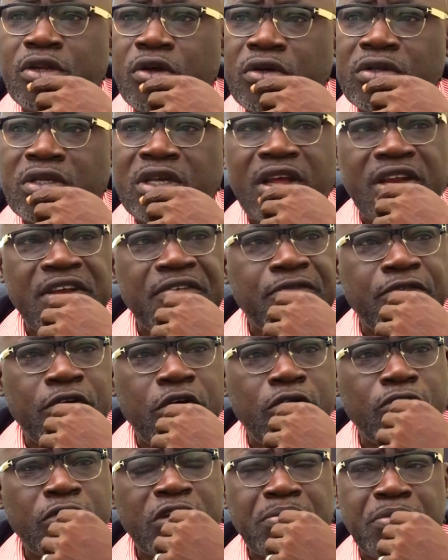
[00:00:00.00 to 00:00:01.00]
does get
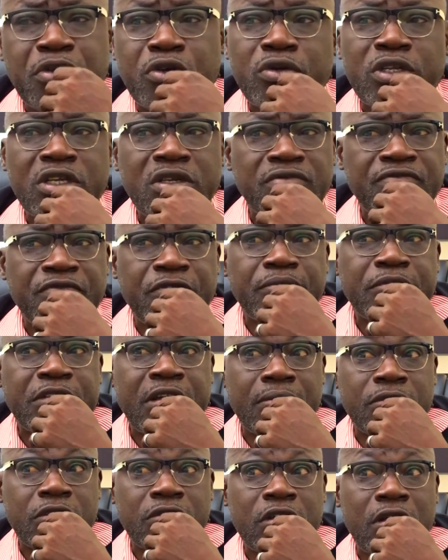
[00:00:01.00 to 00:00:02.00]
involved with building from
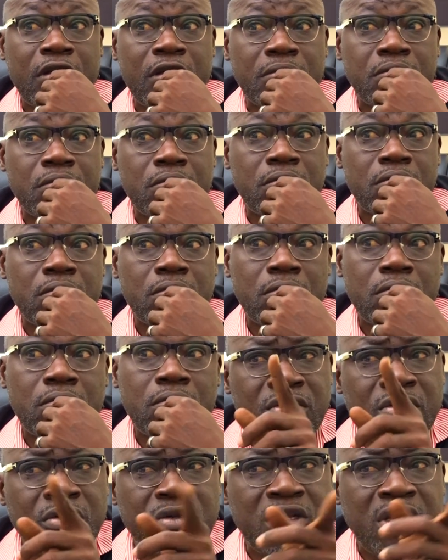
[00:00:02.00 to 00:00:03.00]
time to time.
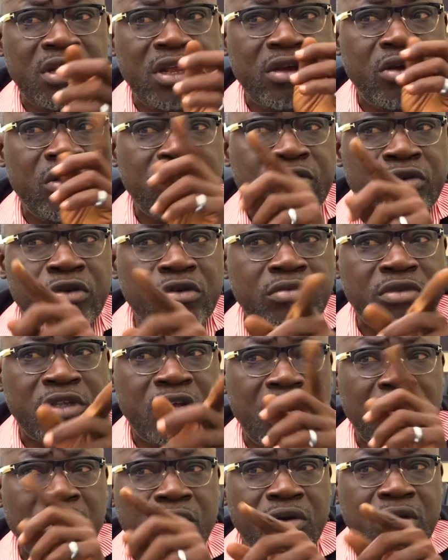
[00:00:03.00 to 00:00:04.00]
You know, the Lagos homes that
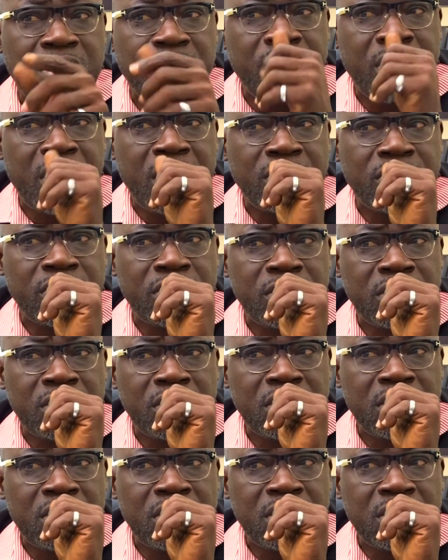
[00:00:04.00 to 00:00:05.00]
are going around,
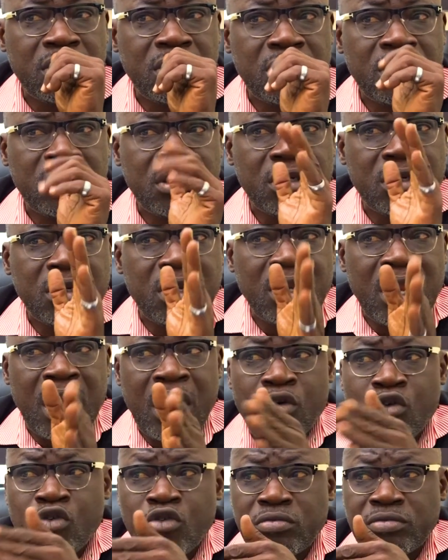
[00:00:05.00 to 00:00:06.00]
La
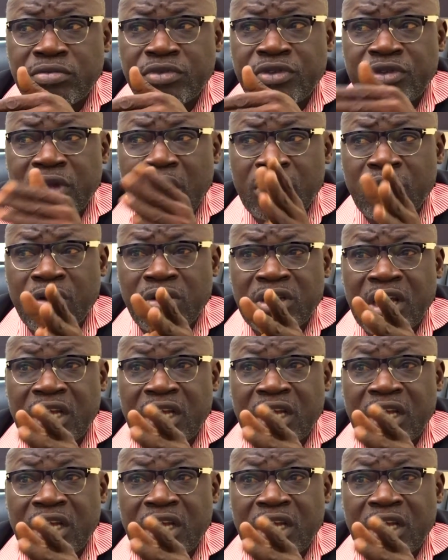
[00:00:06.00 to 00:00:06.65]
Homes and all